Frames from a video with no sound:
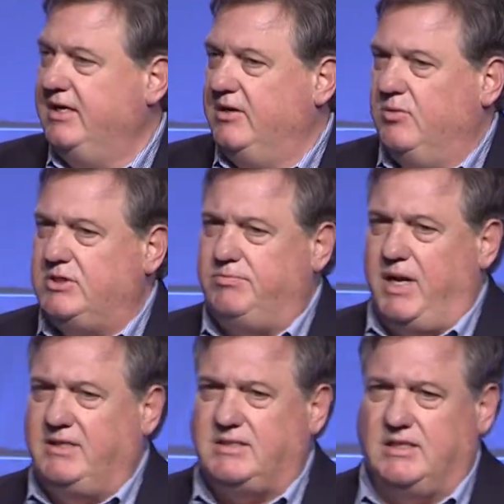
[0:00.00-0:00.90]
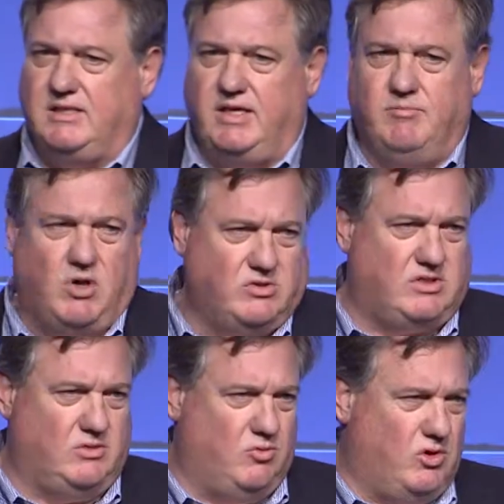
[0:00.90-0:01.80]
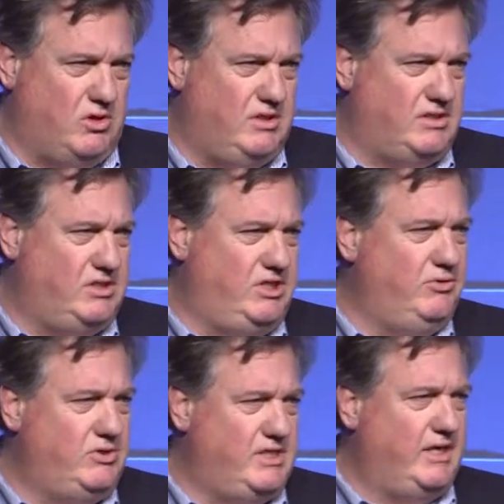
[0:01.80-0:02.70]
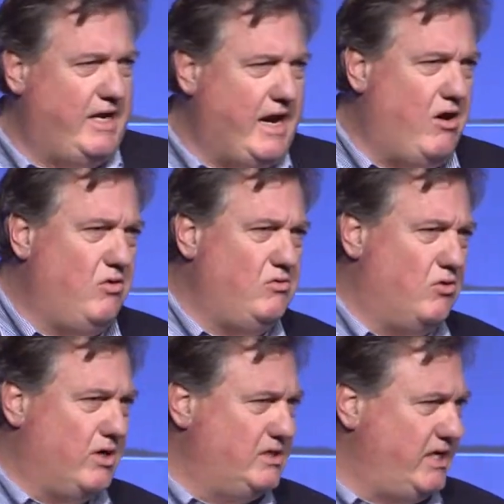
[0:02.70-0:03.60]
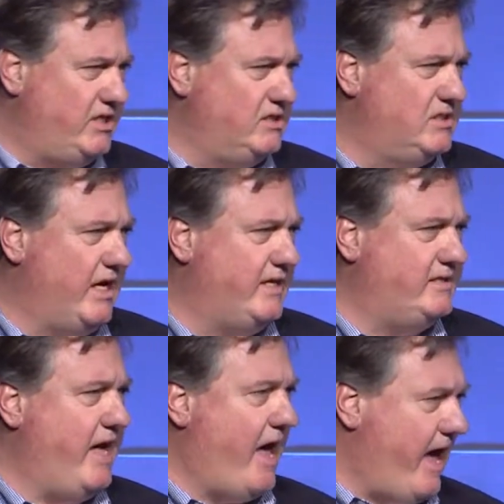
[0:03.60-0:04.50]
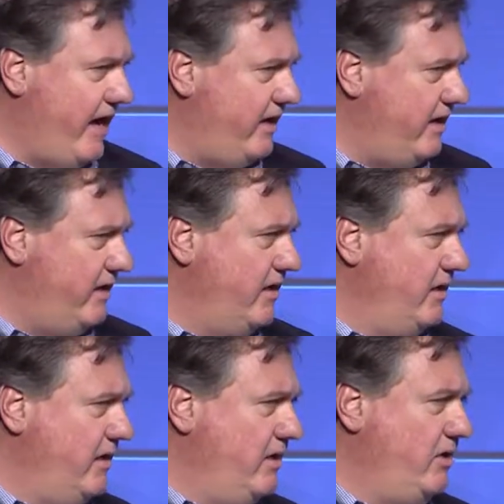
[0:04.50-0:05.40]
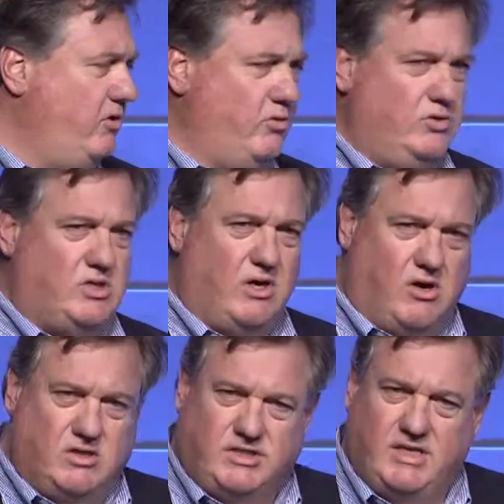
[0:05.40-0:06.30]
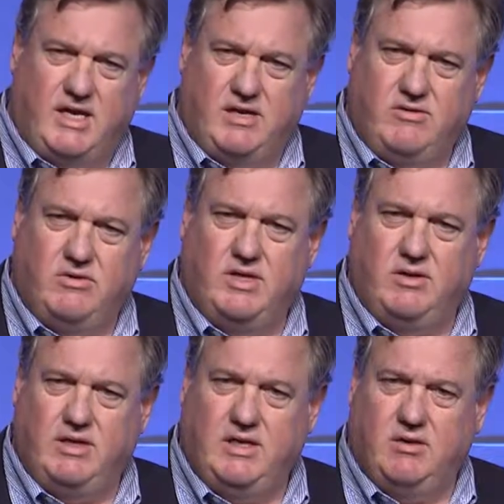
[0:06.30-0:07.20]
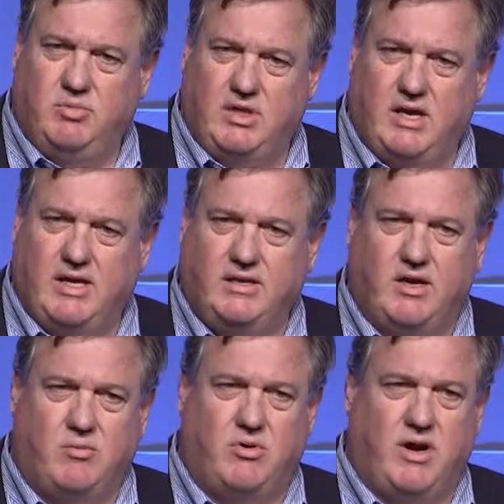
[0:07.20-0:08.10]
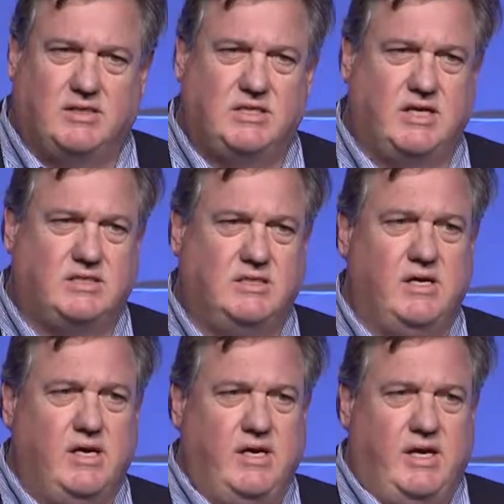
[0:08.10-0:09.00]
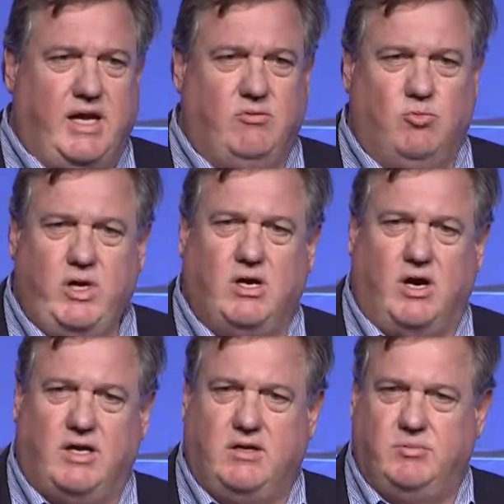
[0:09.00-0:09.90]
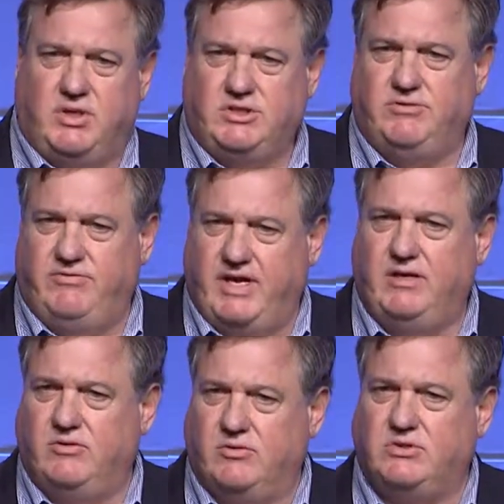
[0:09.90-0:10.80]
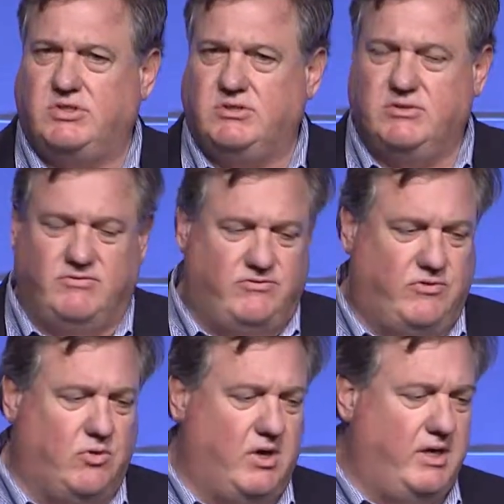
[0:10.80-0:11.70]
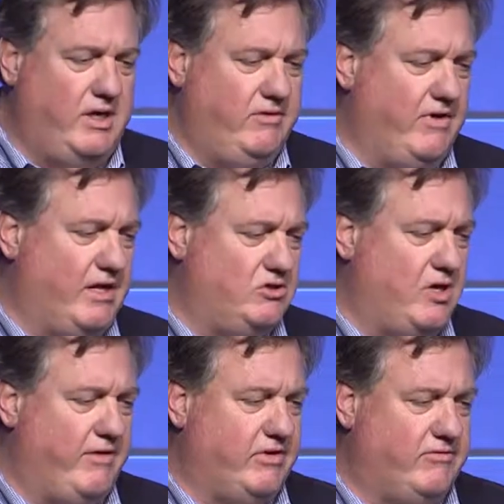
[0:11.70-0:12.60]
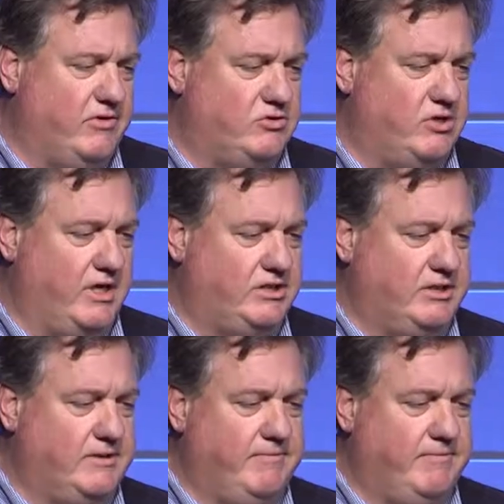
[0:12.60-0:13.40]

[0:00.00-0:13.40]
which basically most of the world is using now. Organizations like TAG use our standard in applying their process. And we audit a bunch of vendors for invalid traffic filtration.